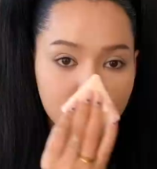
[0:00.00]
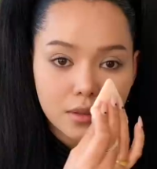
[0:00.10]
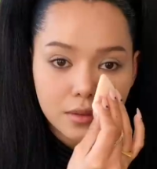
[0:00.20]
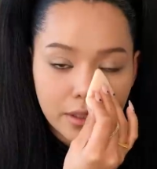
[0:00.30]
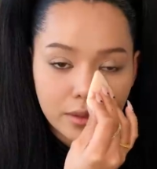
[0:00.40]

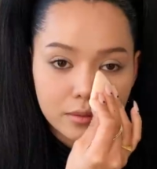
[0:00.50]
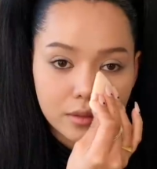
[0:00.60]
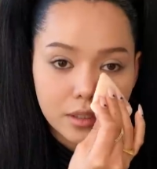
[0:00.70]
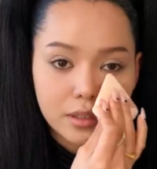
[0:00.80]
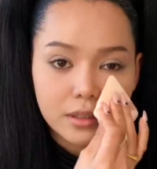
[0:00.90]
so I don't
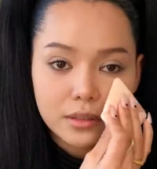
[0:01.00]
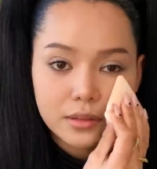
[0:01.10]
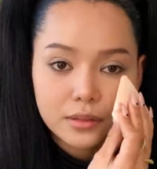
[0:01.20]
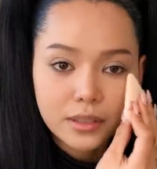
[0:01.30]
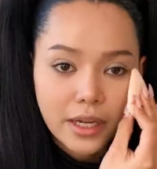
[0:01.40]
look
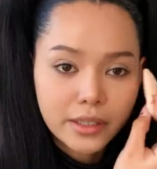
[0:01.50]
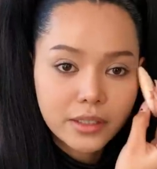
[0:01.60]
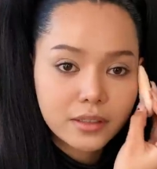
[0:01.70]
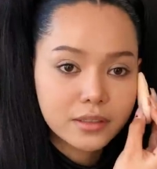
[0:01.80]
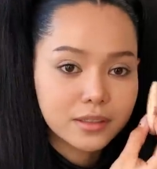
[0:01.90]

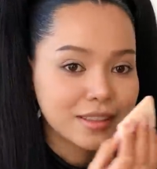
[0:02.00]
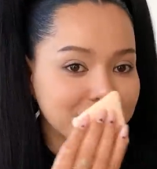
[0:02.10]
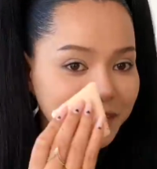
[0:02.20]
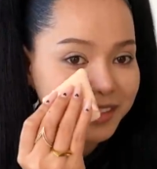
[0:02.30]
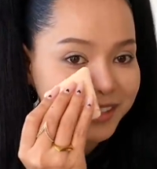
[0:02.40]
tired
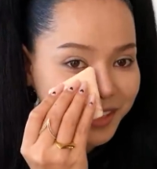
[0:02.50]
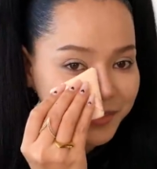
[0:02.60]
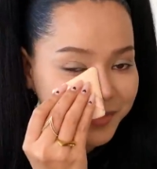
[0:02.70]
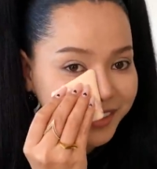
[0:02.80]
all the time.